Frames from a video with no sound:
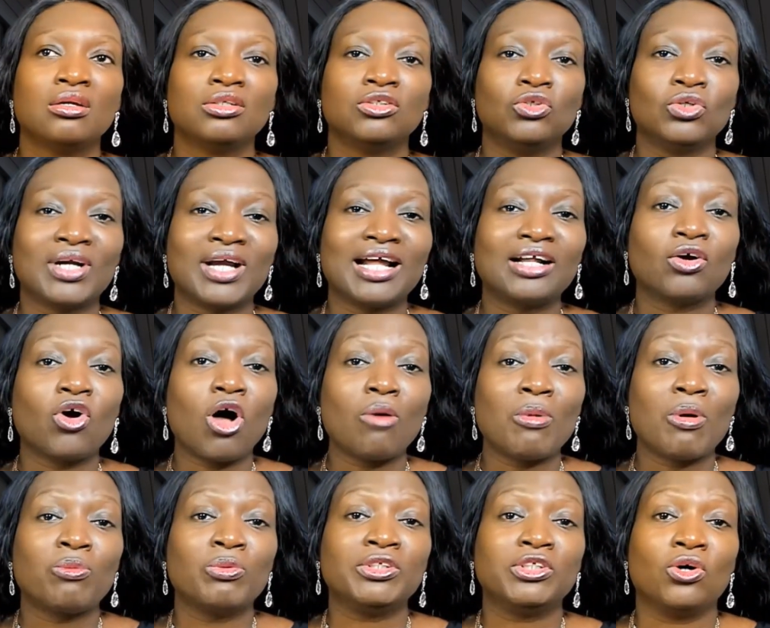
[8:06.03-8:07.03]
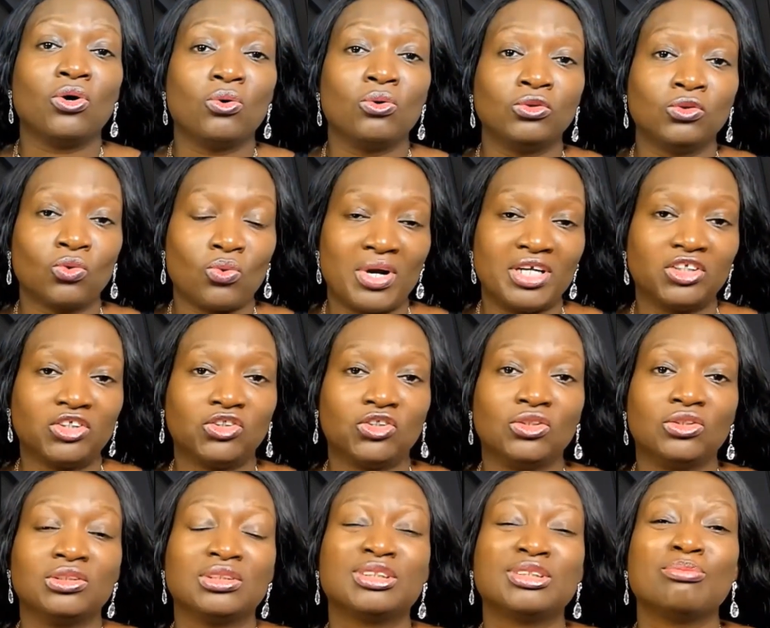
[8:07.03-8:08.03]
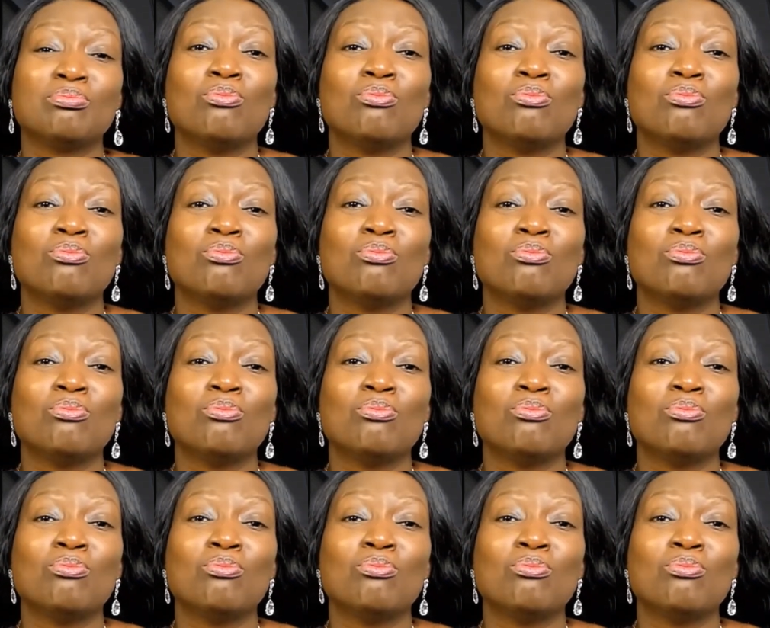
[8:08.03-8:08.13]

You can come up with your own questions.